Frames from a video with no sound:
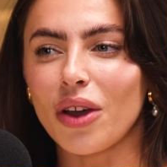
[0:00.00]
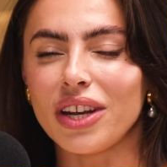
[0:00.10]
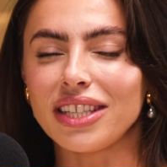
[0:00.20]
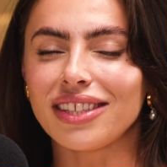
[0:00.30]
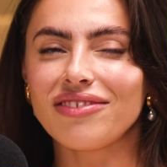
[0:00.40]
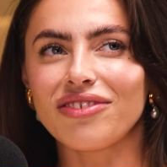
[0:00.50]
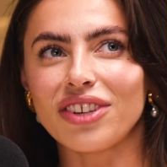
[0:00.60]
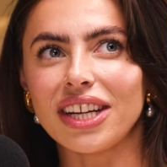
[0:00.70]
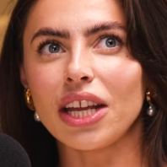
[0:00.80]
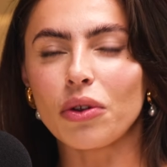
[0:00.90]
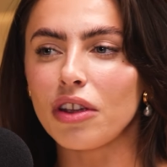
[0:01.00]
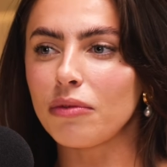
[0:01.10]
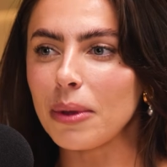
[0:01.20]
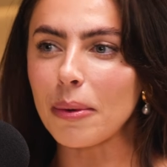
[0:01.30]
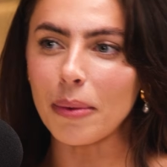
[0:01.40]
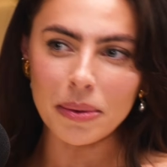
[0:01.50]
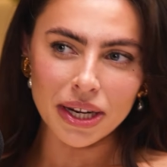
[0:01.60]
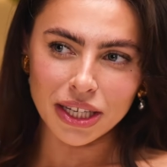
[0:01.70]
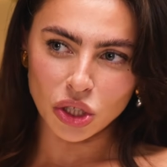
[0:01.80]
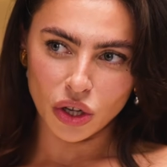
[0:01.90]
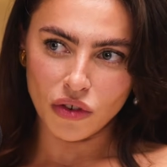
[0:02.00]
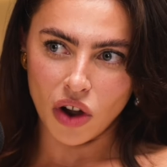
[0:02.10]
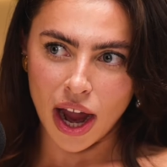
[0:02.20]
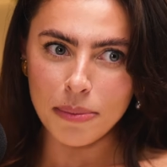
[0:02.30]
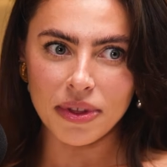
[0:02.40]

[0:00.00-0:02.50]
and it didn't really agree with me, but maybe I didn't do it right.